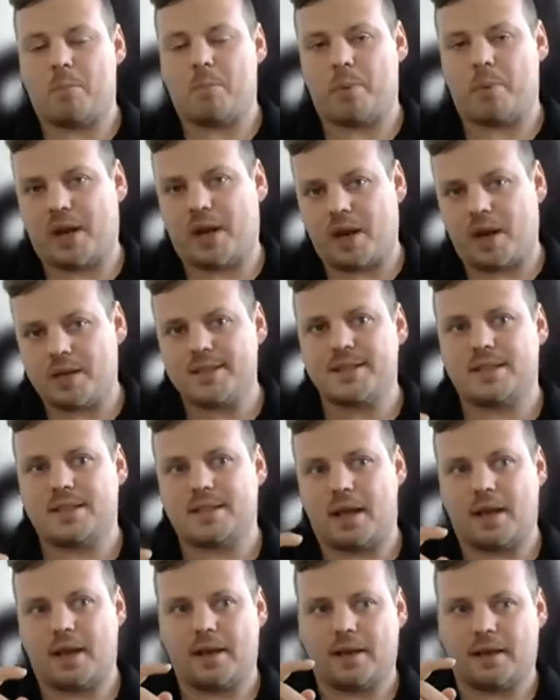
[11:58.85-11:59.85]

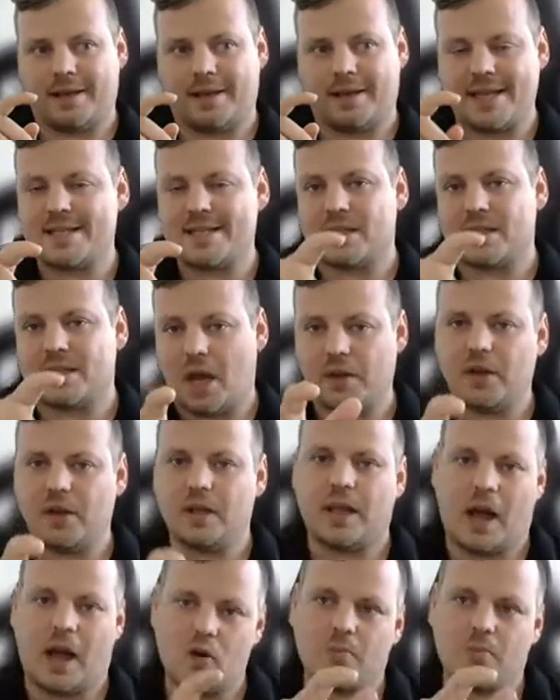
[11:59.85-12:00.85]
Because this is not
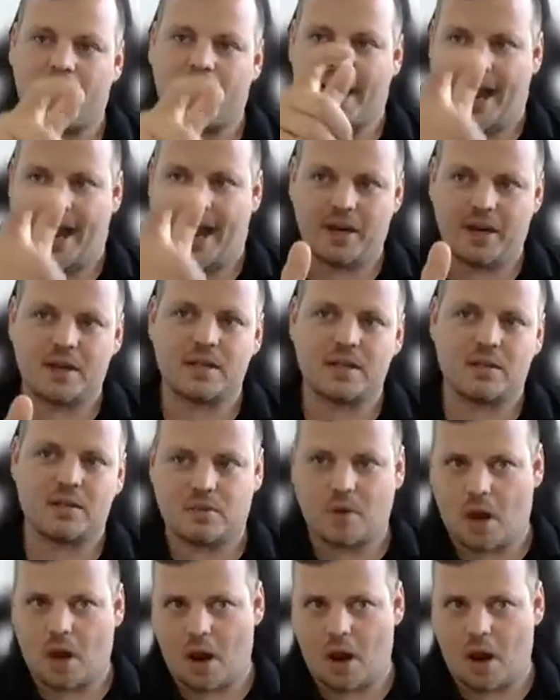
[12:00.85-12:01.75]
allowed by the headers,